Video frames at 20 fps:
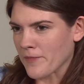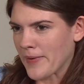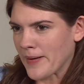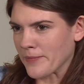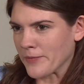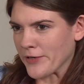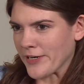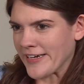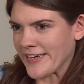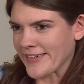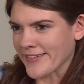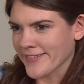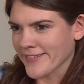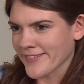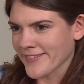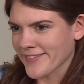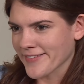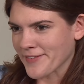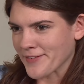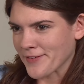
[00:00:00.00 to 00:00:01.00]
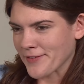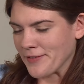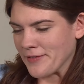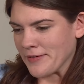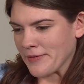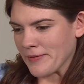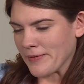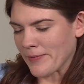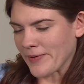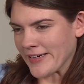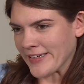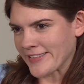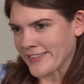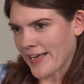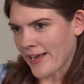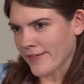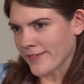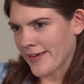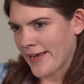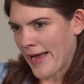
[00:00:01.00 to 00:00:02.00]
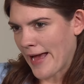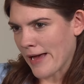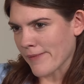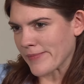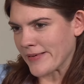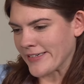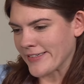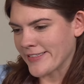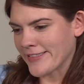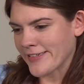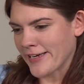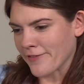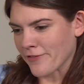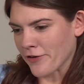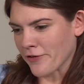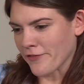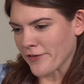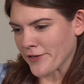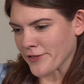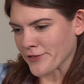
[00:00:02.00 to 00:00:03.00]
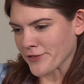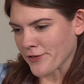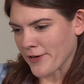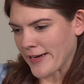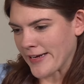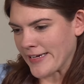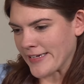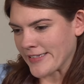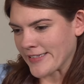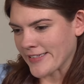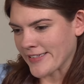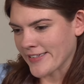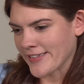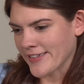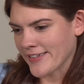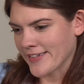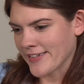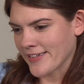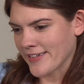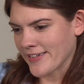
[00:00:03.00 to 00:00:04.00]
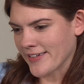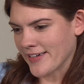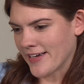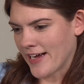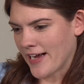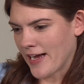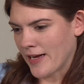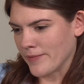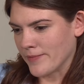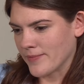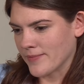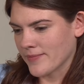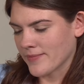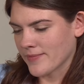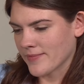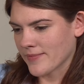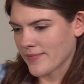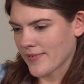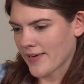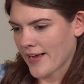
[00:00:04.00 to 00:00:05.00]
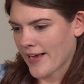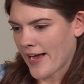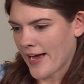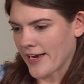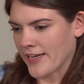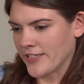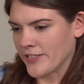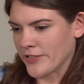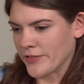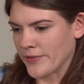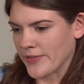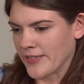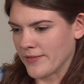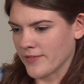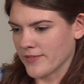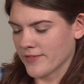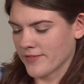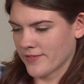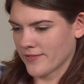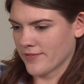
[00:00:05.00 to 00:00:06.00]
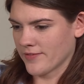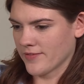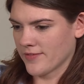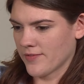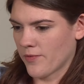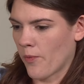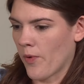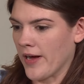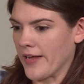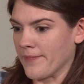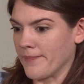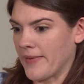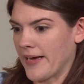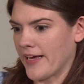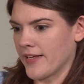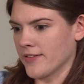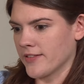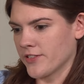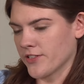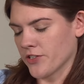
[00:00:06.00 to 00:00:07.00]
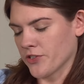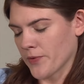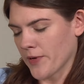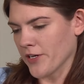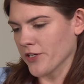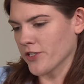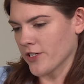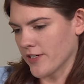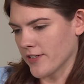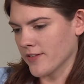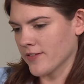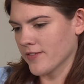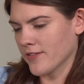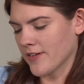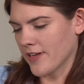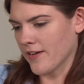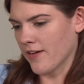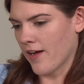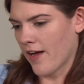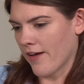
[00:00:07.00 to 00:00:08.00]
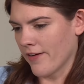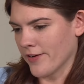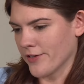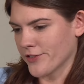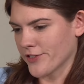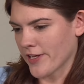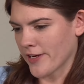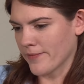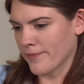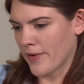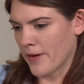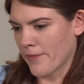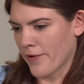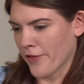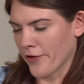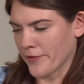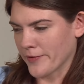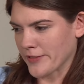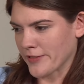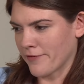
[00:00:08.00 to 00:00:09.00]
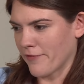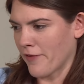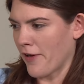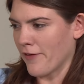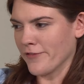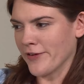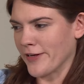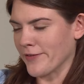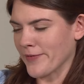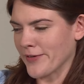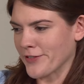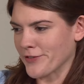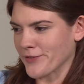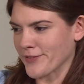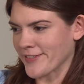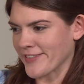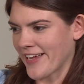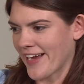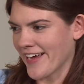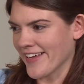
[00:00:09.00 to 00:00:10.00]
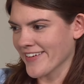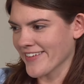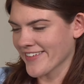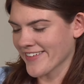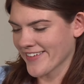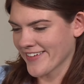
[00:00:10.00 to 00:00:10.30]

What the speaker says: remembering what exactly happened never feels great. I got into one bad situation in college that my mother was involved in, which was not